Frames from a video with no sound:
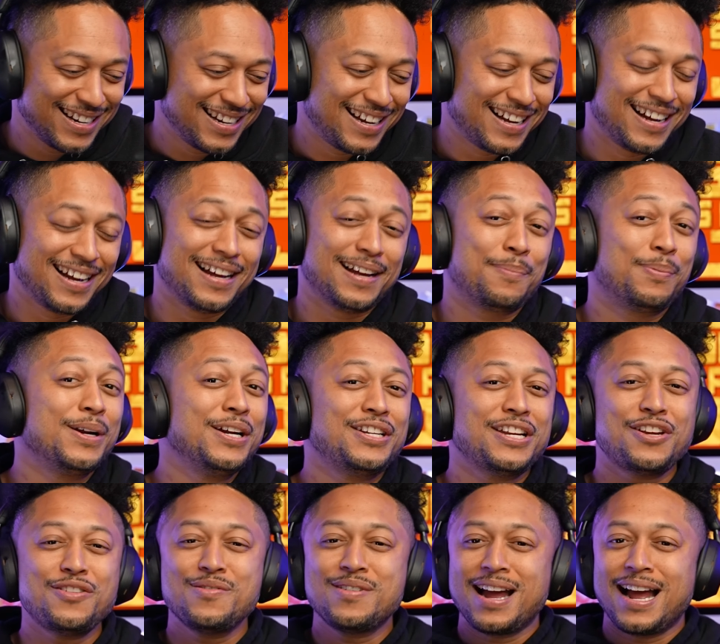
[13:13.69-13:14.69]
Uh,
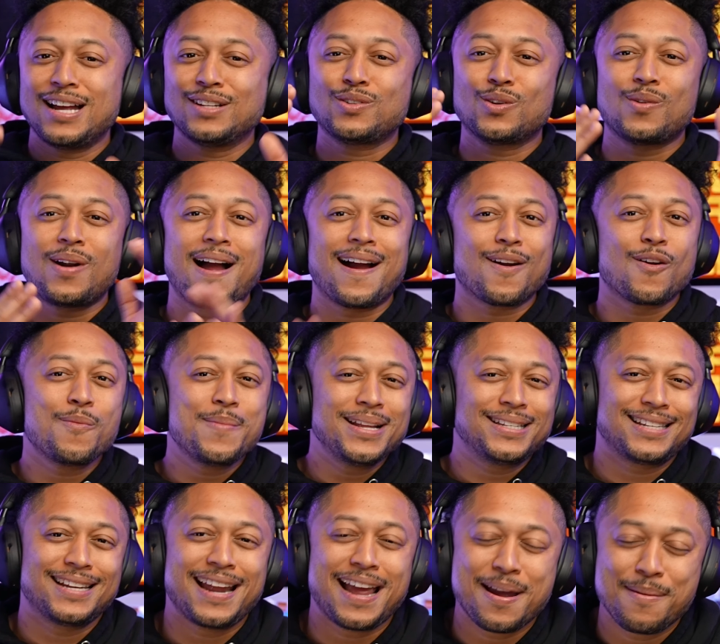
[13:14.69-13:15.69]
appreciate you guys for rocking with me
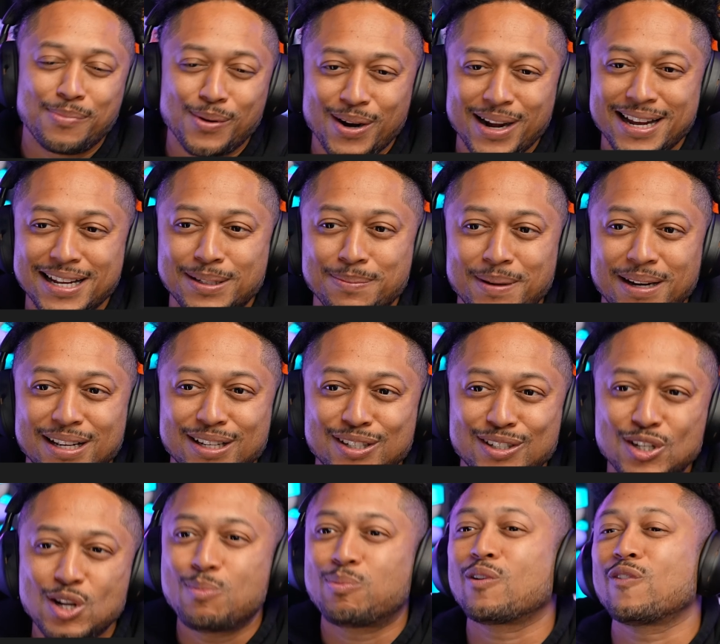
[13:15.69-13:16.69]
today, boy. It's been a
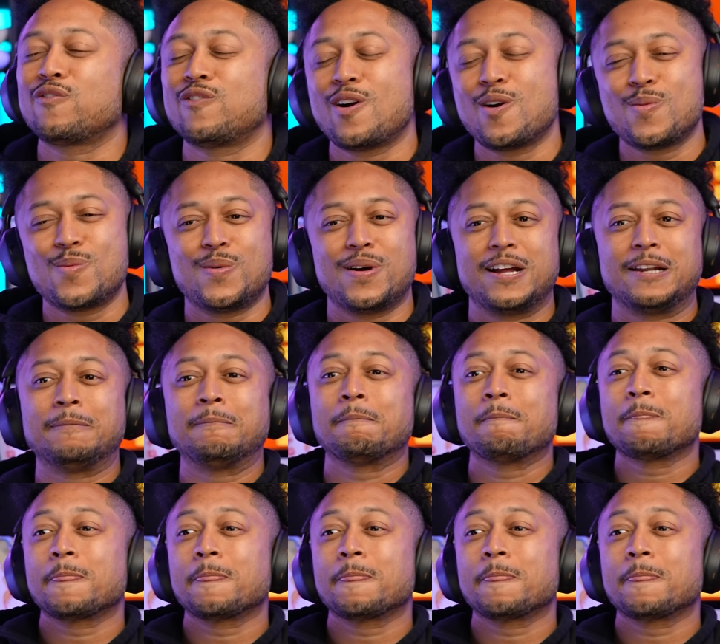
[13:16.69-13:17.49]
super fun one.